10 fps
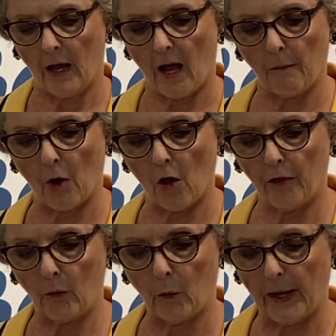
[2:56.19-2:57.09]
I'm all
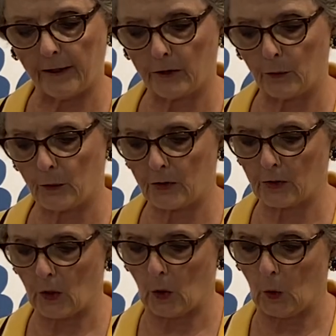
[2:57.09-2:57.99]
the way to
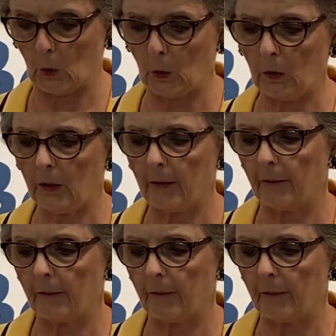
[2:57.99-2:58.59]
soul,